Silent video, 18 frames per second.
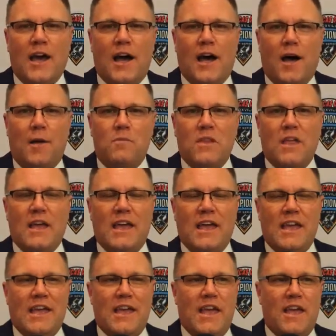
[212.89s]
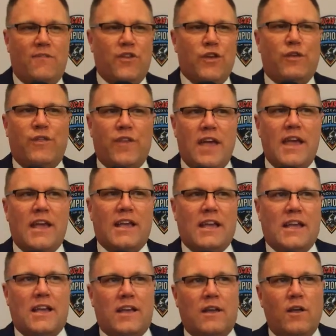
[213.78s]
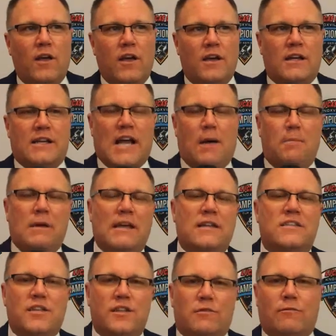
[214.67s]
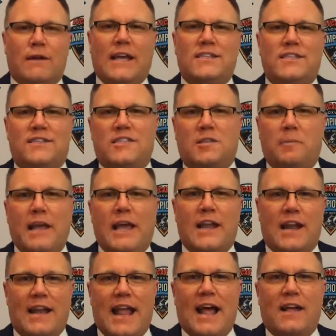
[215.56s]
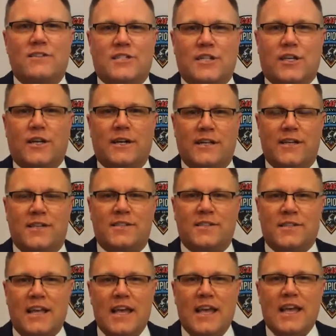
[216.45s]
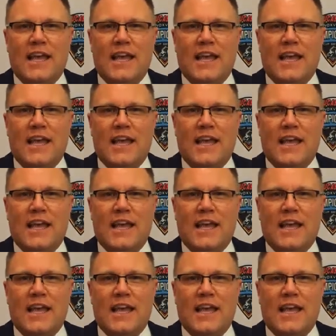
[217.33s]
If you think coming to the races to be an announcer is